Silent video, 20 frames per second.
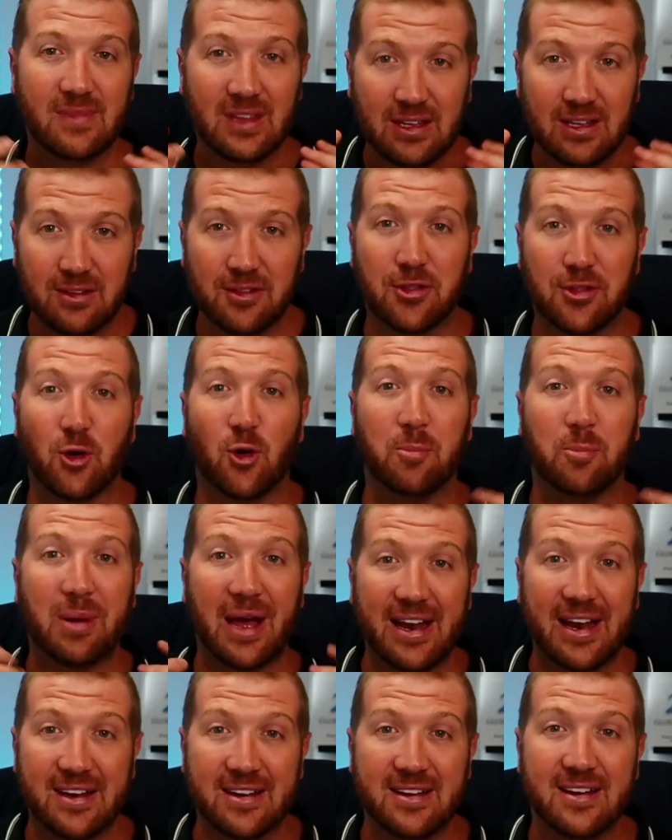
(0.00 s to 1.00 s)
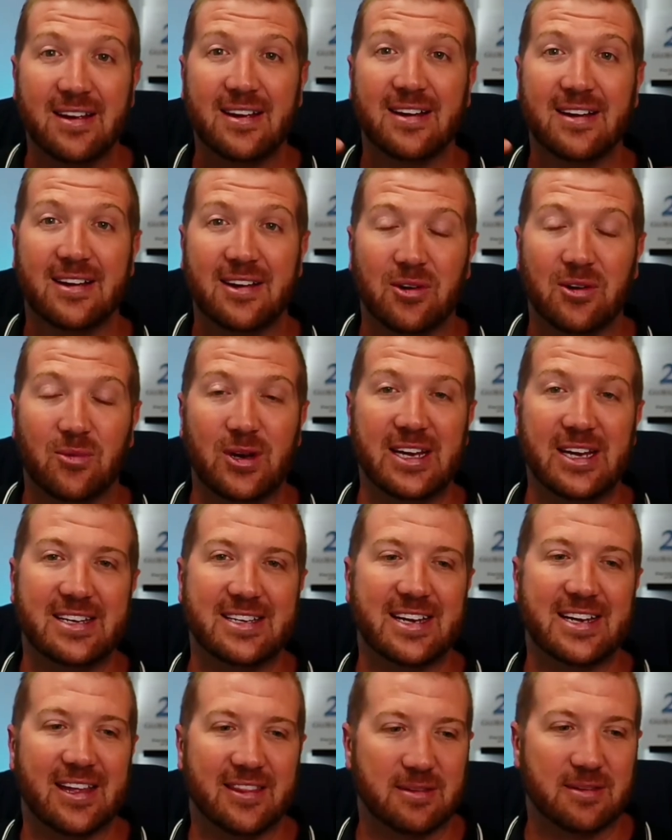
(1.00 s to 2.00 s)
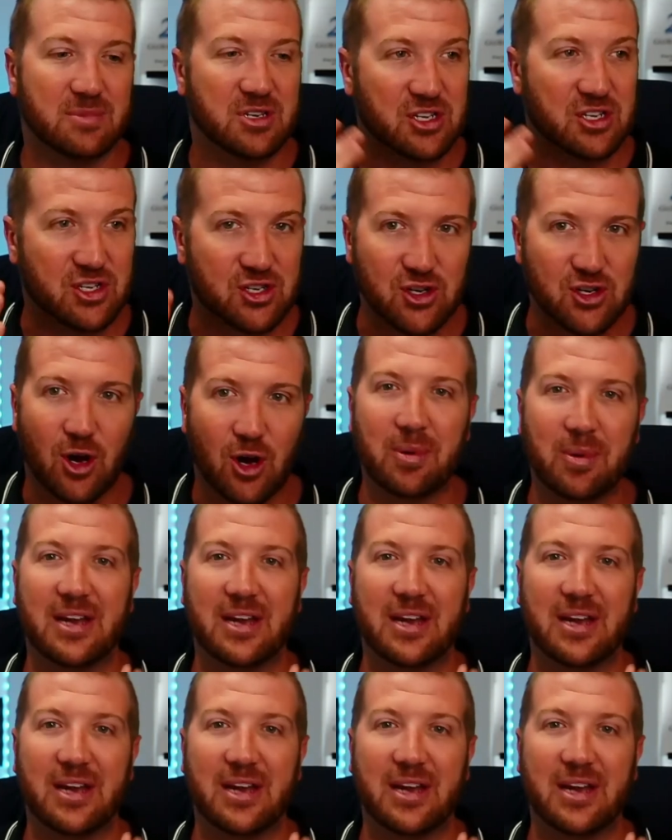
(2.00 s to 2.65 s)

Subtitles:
thought pattern. We need to get them to stop